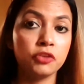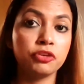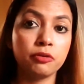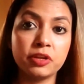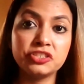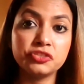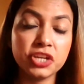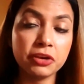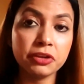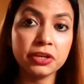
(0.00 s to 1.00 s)
If you're
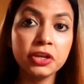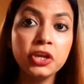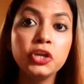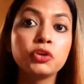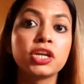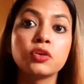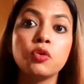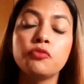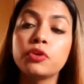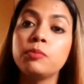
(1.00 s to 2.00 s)
vegetarian, you can
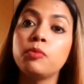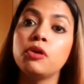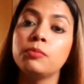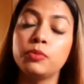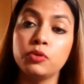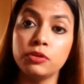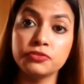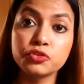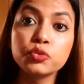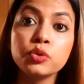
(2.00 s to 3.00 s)
go for a bowl
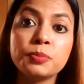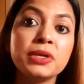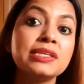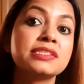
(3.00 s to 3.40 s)
of soup.